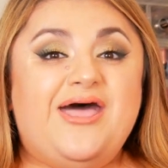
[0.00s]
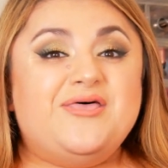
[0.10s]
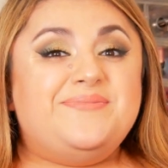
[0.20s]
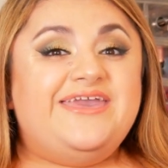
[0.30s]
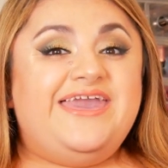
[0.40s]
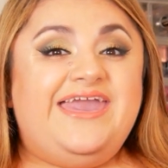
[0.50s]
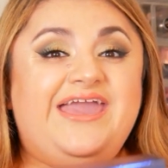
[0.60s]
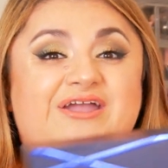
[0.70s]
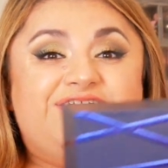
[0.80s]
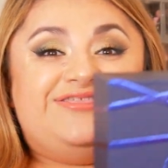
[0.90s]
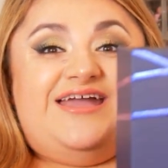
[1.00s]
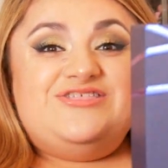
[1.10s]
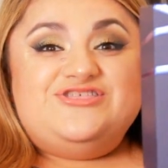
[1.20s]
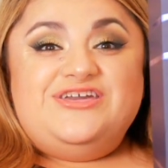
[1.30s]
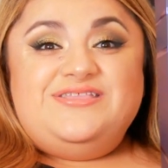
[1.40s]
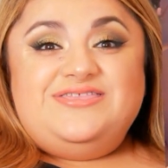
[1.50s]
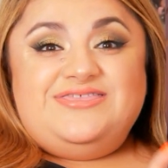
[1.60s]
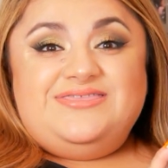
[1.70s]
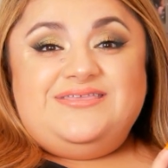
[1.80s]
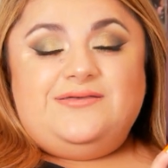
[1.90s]
the Bellami hair
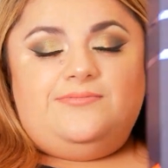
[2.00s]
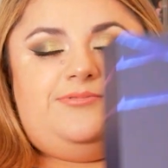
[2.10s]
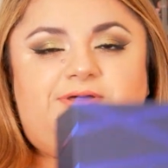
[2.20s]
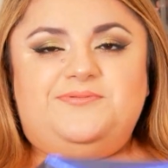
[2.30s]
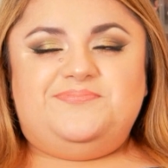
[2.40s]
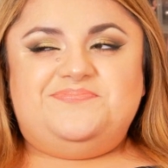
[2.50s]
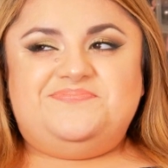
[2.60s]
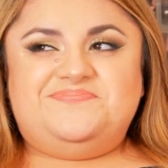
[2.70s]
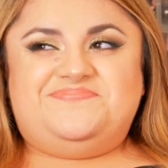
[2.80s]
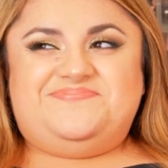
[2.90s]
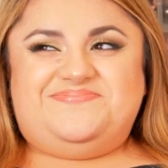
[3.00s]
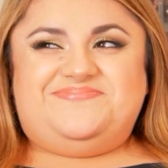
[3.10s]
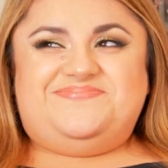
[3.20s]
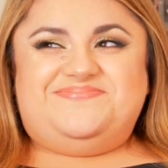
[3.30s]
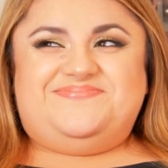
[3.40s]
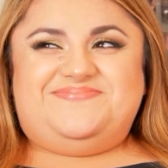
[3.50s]
extensions. Can I